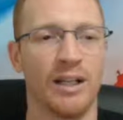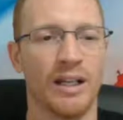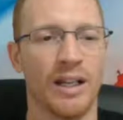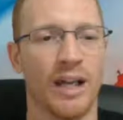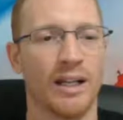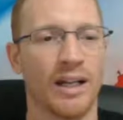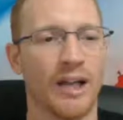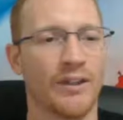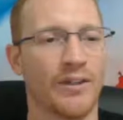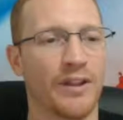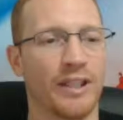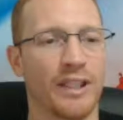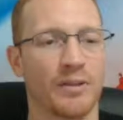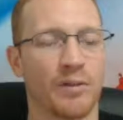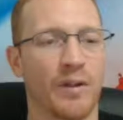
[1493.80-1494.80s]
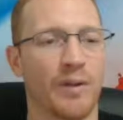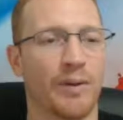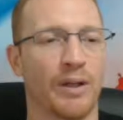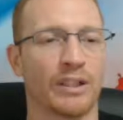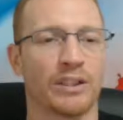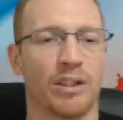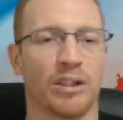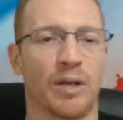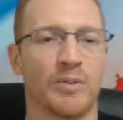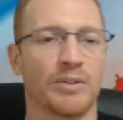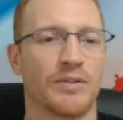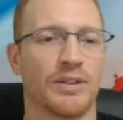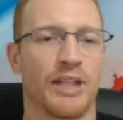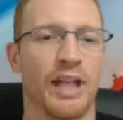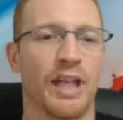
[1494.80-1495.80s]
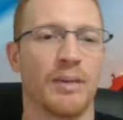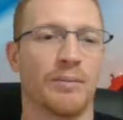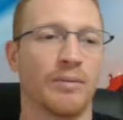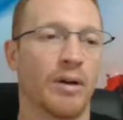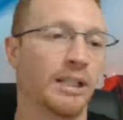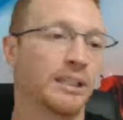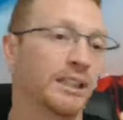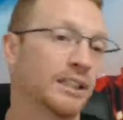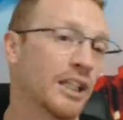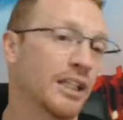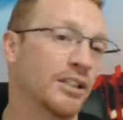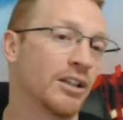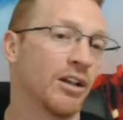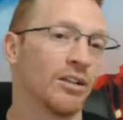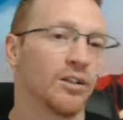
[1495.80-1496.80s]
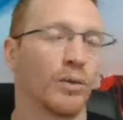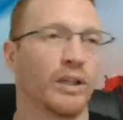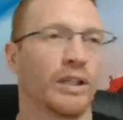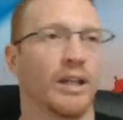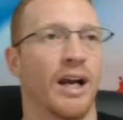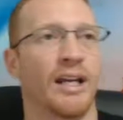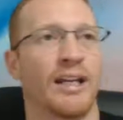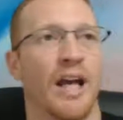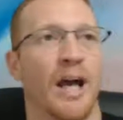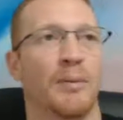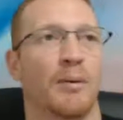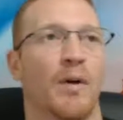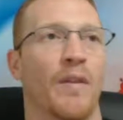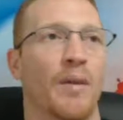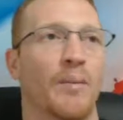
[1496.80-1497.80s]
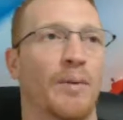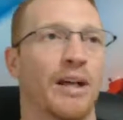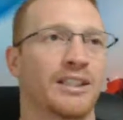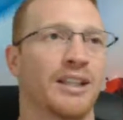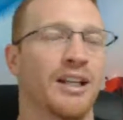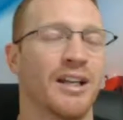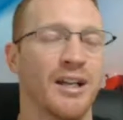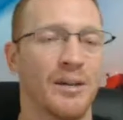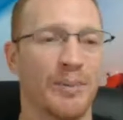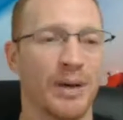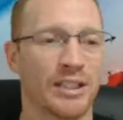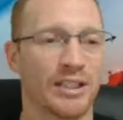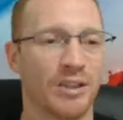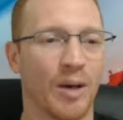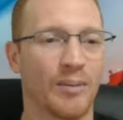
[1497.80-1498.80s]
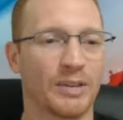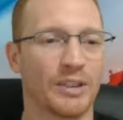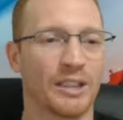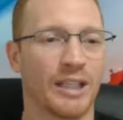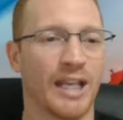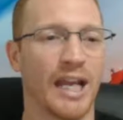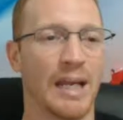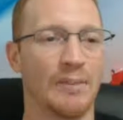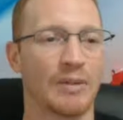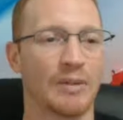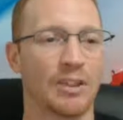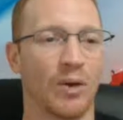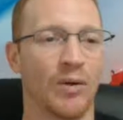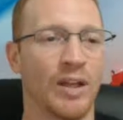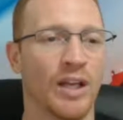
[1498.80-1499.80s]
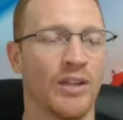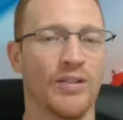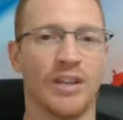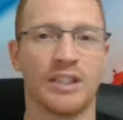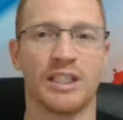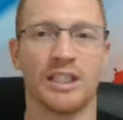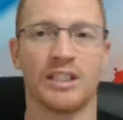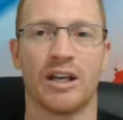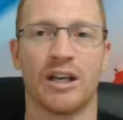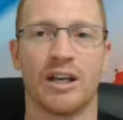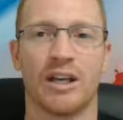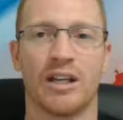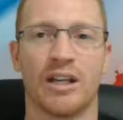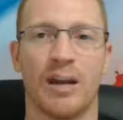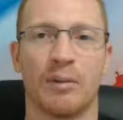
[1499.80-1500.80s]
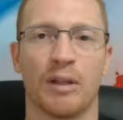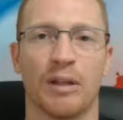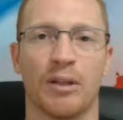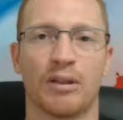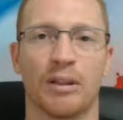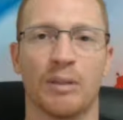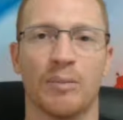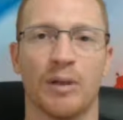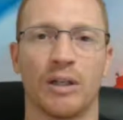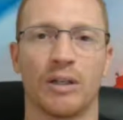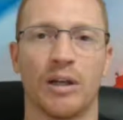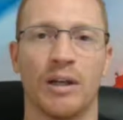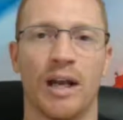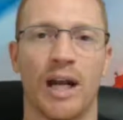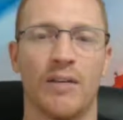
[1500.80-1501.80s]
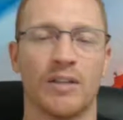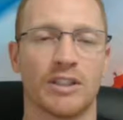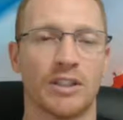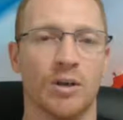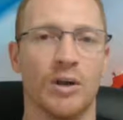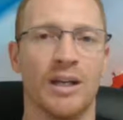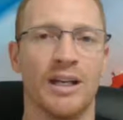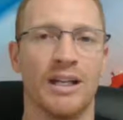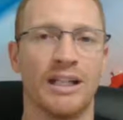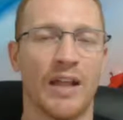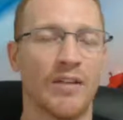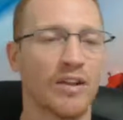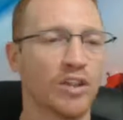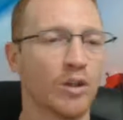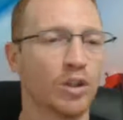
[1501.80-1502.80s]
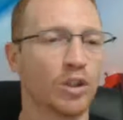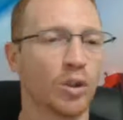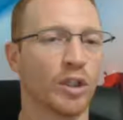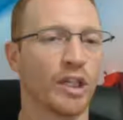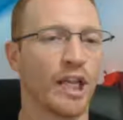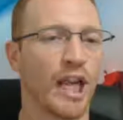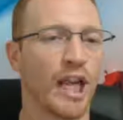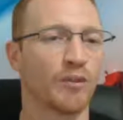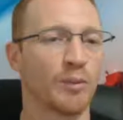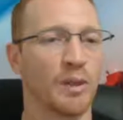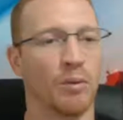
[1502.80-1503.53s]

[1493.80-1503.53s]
and I think he's one of the best young arms in the game. Actually, he's not young, 29 now, but one of the best arms in the game. So this is not a guy I'm really looking to pick on either. So another neutral game for me,